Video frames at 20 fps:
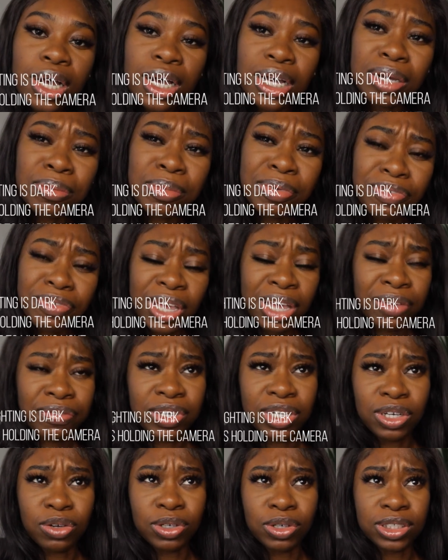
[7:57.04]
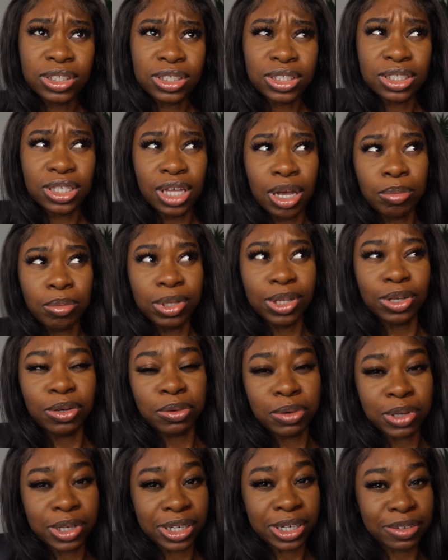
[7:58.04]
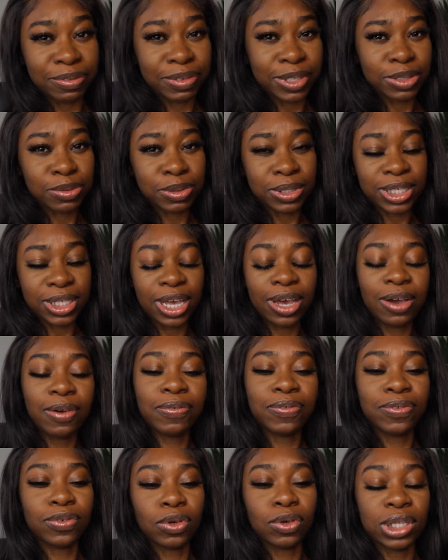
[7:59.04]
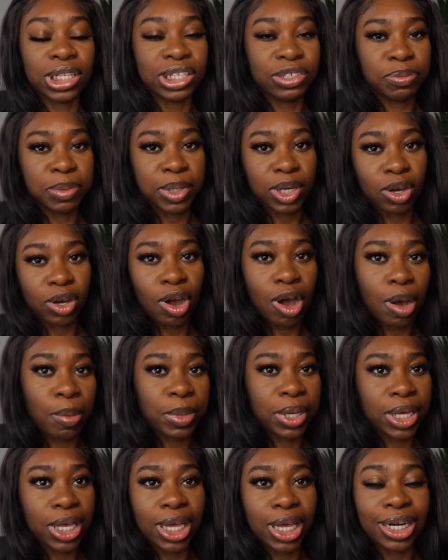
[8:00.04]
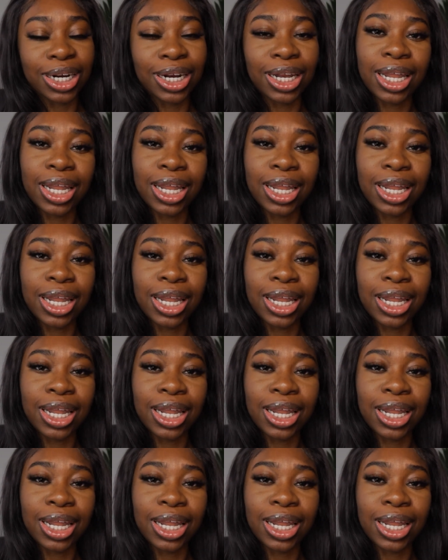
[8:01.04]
If you have any questions down below, or if this was helpful, leave me a comment and a